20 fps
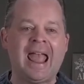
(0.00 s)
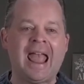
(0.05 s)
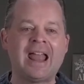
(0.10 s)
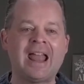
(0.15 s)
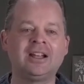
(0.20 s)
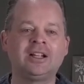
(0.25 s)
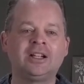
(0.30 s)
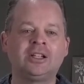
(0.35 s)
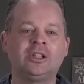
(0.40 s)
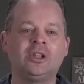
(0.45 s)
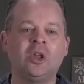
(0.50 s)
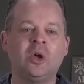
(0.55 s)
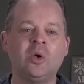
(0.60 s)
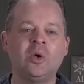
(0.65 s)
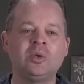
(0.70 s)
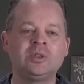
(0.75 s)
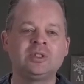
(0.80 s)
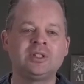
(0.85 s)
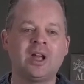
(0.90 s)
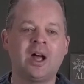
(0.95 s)
and
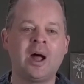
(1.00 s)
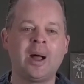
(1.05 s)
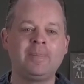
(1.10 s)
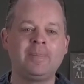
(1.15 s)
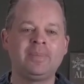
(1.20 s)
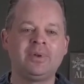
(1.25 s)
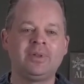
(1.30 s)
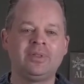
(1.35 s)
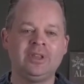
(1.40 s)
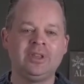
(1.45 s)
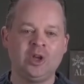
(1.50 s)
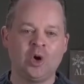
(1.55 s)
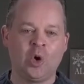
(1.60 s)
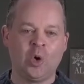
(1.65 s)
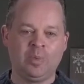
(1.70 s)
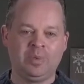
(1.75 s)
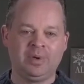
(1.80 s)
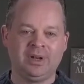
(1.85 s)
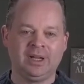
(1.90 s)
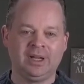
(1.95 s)
closed up the
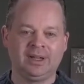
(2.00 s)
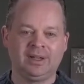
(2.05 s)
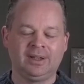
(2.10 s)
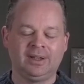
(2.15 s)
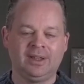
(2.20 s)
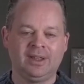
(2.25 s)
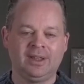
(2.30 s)
opening.